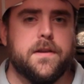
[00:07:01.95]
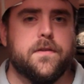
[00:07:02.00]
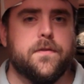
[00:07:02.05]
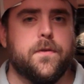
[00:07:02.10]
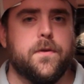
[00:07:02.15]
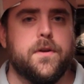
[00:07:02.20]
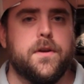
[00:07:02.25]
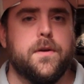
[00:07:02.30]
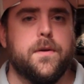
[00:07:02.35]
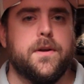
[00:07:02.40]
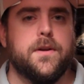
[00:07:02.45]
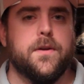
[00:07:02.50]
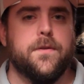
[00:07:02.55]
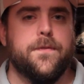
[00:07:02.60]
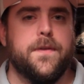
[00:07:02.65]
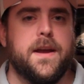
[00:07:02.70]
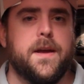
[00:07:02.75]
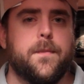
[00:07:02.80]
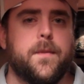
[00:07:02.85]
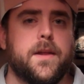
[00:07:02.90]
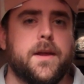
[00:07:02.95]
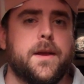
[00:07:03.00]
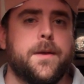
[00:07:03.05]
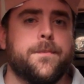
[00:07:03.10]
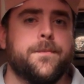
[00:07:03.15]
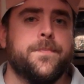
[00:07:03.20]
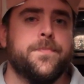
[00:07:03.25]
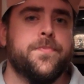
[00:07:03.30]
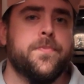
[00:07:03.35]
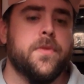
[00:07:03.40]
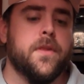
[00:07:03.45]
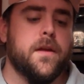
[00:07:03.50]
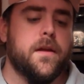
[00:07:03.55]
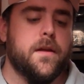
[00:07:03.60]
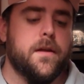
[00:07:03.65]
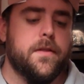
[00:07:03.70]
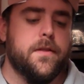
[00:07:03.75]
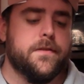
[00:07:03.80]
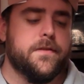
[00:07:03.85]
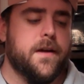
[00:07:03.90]
for you and your family
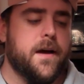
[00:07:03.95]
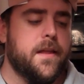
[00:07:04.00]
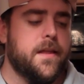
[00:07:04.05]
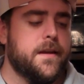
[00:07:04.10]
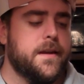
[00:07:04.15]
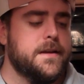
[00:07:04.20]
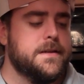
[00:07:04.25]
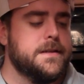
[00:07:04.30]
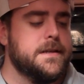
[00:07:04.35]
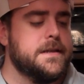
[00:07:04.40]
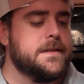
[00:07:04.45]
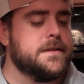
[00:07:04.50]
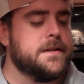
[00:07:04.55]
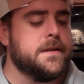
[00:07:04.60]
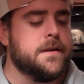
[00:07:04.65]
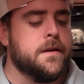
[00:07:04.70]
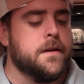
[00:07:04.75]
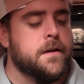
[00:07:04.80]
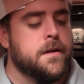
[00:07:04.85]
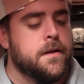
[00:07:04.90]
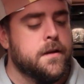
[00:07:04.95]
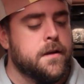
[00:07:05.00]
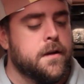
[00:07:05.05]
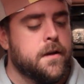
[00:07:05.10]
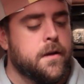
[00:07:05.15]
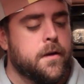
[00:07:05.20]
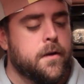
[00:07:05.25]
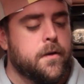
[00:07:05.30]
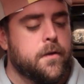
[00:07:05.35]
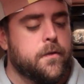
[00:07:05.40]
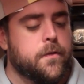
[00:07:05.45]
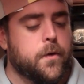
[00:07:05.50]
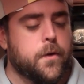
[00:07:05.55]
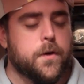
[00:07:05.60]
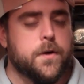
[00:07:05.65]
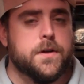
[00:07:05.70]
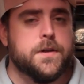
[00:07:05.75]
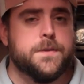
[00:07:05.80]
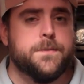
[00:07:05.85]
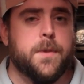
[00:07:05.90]
this holiday season.
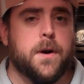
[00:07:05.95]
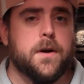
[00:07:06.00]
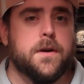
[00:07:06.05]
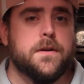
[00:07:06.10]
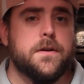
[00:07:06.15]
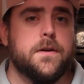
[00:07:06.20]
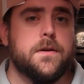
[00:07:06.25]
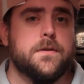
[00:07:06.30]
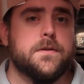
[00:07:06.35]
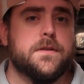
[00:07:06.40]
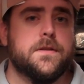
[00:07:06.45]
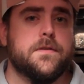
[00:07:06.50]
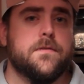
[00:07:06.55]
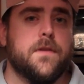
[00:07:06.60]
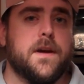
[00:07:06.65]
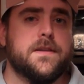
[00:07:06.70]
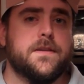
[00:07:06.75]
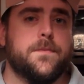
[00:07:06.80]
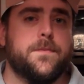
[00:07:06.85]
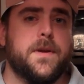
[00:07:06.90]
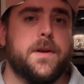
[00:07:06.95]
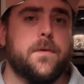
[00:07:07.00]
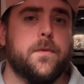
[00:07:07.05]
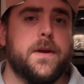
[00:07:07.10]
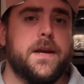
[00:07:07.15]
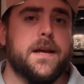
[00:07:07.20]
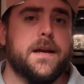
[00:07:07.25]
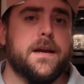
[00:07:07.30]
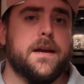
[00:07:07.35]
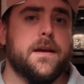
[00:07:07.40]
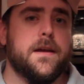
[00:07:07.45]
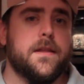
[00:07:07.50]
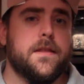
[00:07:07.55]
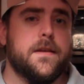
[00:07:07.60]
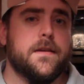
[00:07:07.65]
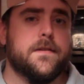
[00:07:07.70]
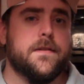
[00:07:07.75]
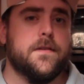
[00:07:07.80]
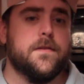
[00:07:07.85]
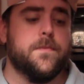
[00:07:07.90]
For SparkNotes Recipe Week,
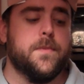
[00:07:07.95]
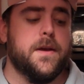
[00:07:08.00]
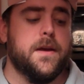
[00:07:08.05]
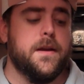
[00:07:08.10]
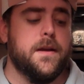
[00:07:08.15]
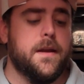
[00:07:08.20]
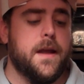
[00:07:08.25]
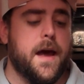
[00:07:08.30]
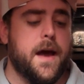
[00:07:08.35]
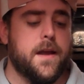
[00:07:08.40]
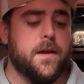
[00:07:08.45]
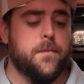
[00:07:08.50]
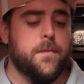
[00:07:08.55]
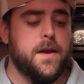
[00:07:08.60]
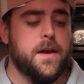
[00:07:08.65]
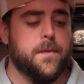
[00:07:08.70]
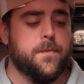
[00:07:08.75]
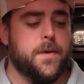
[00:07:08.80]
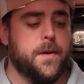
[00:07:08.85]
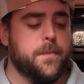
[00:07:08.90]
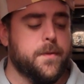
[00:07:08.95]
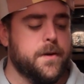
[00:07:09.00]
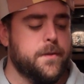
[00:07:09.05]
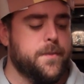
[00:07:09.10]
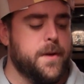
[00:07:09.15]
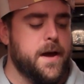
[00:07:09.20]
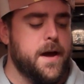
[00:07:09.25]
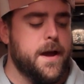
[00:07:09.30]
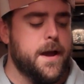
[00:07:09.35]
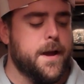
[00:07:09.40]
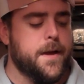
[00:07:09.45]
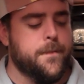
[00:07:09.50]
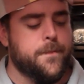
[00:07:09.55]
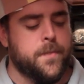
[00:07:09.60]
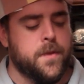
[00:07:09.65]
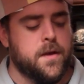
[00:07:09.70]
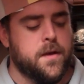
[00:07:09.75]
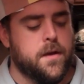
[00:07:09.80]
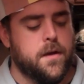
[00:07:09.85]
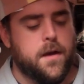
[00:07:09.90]
this has been how to make pumpkin pie.
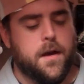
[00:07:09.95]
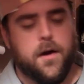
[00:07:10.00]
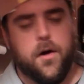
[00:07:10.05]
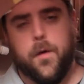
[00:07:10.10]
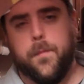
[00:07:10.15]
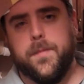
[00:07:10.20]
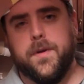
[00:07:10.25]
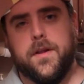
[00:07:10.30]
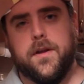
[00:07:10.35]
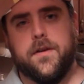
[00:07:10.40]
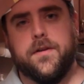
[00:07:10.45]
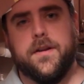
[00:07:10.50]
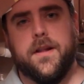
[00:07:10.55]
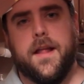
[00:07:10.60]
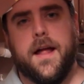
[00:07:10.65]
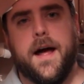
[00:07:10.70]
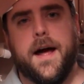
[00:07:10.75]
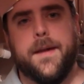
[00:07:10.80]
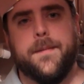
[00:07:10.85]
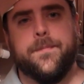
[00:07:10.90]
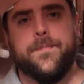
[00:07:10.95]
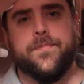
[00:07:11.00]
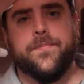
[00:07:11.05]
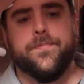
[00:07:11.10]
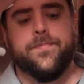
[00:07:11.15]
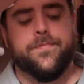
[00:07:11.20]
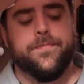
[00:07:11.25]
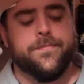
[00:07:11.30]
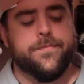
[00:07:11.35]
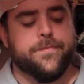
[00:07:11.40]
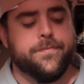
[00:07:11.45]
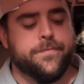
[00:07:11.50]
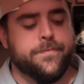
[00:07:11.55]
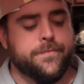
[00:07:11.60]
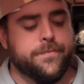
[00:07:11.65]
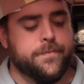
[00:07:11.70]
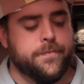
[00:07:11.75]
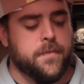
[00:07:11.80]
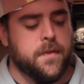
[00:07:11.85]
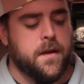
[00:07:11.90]
Hope you learned a lot.
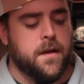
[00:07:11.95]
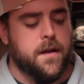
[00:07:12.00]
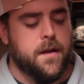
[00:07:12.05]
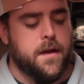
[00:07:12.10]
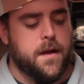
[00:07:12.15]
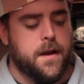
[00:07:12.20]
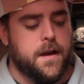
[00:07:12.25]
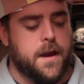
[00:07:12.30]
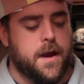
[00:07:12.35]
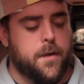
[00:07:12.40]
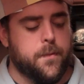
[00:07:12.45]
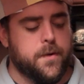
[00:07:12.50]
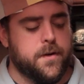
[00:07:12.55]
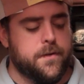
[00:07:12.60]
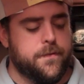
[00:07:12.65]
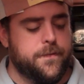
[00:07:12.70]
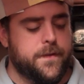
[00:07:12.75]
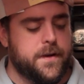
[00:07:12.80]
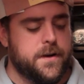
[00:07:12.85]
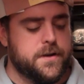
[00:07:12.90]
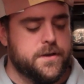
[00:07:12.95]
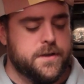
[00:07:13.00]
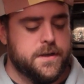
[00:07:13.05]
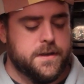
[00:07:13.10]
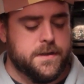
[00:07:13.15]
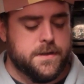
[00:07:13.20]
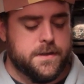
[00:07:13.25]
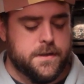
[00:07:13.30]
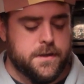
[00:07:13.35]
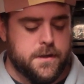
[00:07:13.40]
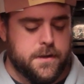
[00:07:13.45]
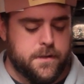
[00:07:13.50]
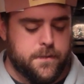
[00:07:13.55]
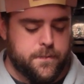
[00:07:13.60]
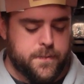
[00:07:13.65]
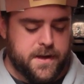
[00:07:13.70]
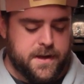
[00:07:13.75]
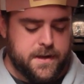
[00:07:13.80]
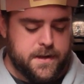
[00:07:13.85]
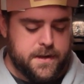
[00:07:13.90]
And now I'm going to finish this
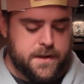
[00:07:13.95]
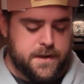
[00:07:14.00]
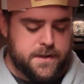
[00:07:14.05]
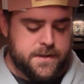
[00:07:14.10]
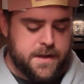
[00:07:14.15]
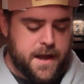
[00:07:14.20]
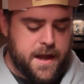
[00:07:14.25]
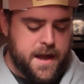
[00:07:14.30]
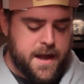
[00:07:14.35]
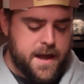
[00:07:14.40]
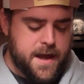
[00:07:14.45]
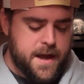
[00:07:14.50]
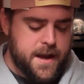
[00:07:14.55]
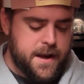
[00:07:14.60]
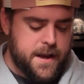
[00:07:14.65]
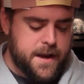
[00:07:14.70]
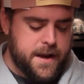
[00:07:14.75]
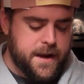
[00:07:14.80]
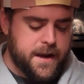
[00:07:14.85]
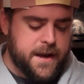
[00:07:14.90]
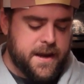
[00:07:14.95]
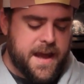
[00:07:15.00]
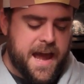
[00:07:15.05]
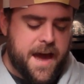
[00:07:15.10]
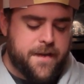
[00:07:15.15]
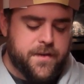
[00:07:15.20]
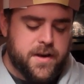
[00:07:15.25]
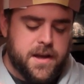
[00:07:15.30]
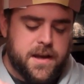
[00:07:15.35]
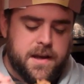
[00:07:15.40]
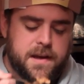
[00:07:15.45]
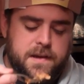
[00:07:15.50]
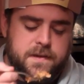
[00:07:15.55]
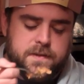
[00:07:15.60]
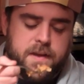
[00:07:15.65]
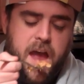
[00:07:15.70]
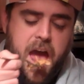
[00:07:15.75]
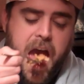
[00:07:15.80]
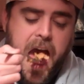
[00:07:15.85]
because I like cavities.